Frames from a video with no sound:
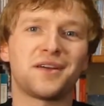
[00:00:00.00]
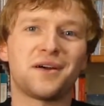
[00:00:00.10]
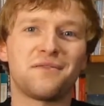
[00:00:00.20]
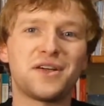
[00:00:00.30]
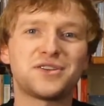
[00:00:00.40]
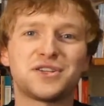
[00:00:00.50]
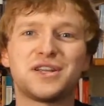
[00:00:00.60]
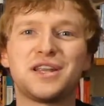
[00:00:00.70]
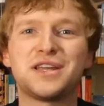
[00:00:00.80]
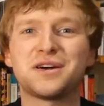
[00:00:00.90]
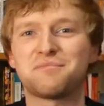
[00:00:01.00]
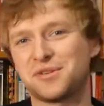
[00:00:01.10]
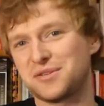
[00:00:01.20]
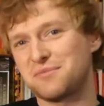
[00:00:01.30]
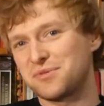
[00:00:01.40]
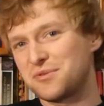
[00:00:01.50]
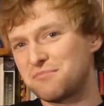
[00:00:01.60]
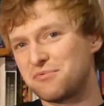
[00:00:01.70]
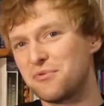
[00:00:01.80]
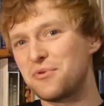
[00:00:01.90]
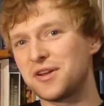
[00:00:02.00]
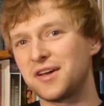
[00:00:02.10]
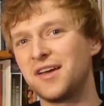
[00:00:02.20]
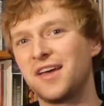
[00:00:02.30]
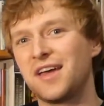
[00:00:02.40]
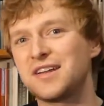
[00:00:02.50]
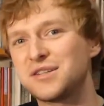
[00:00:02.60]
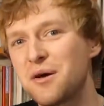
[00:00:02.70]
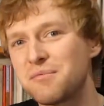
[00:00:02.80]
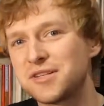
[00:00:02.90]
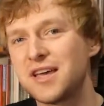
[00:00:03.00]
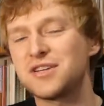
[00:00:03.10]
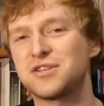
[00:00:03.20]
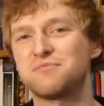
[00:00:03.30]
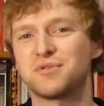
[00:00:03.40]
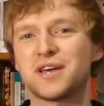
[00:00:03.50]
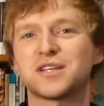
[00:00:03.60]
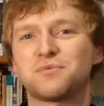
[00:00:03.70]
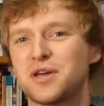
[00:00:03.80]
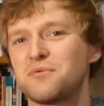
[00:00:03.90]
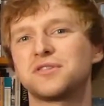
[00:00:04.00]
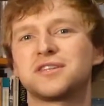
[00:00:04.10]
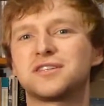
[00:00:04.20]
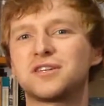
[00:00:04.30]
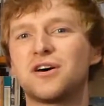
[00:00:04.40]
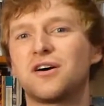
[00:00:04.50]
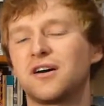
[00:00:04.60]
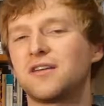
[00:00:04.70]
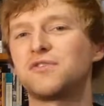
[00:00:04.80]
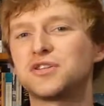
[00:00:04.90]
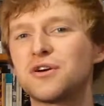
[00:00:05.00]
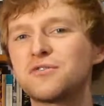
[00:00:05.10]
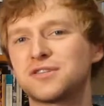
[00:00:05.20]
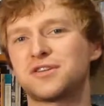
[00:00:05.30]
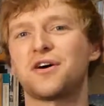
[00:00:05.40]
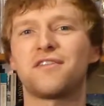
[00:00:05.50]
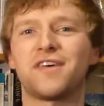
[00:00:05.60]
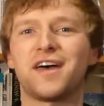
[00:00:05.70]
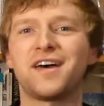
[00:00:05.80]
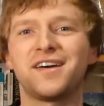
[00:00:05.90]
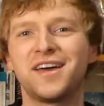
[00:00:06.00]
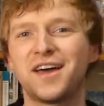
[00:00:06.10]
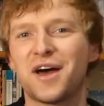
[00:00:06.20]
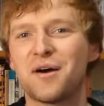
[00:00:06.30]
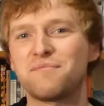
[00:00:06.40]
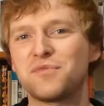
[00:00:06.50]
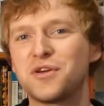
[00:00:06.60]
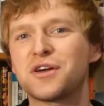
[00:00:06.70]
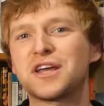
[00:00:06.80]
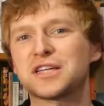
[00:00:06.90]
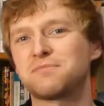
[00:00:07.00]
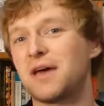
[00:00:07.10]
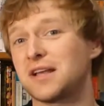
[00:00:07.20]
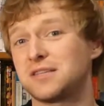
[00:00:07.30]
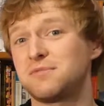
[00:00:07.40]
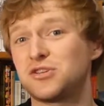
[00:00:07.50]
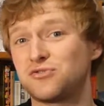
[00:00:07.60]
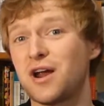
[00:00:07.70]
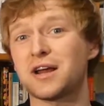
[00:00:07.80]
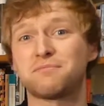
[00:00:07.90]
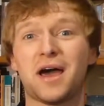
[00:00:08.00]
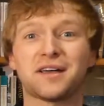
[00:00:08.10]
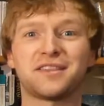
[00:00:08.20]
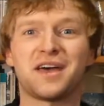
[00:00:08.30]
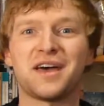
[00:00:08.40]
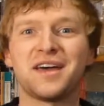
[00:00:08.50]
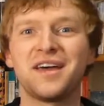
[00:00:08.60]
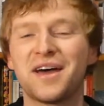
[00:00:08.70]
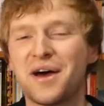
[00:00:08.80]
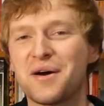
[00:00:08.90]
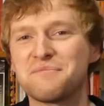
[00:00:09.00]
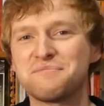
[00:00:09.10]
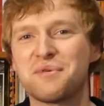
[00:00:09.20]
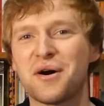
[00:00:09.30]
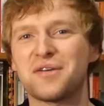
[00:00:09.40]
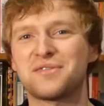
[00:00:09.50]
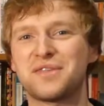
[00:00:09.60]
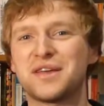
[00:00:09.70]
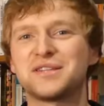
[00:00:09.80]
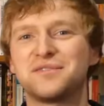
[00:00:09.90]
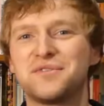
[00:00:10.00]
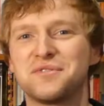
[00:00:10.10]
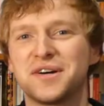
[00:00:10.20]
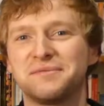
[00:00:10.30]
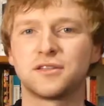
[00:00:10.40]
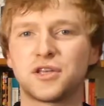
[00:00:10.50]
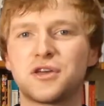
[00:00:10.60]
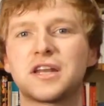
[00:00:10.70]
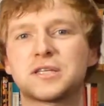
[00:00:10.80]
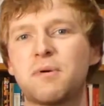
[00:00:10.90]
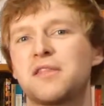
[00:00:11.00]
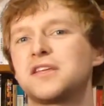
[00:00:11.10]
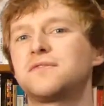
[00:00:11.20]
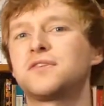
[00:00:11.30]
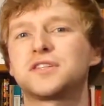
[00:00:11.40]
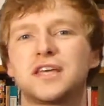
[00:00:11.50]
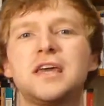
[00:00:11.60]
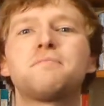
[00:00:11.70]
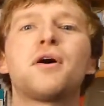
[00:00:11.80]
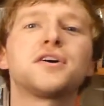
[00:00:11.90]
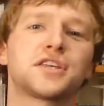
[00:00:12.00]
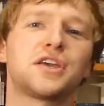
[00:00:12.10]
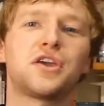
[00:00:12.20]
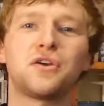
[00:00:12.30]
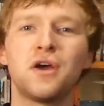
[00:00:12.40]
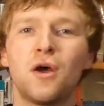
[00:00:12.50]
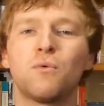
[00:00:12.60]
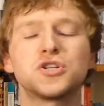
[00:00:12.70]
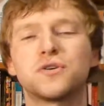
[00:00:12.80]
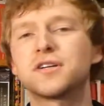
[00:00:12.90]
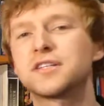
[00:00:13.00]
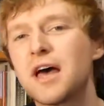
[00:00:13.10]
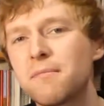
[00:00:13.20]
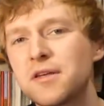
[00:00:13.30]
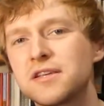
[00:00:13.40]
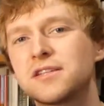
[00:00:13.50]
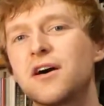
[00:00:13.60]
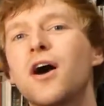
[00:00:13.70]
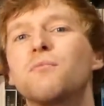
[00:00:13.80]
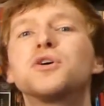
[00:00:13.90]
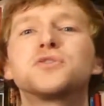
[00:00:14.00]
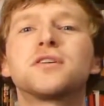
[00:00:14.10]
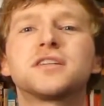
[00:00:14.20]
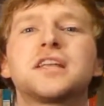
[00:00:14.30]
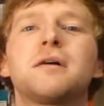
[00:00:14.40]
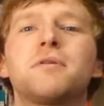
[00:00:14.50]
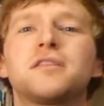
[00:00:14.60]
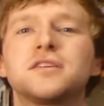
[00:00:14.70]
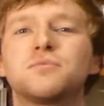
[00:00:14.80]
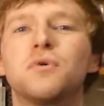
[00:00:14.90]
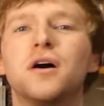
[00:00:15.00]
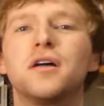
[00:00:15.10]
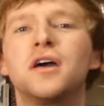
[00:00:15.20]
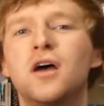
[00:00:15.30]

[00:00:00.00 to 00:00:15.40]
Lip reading: eventually lead up to some sort of broader interpretation, but that's where you want to start. And if you don't start there, you can expect to be dragged back there by the interviewer. So you can expect the interviewer to keep asking you, what do you understand by this line? What do you understand by this word?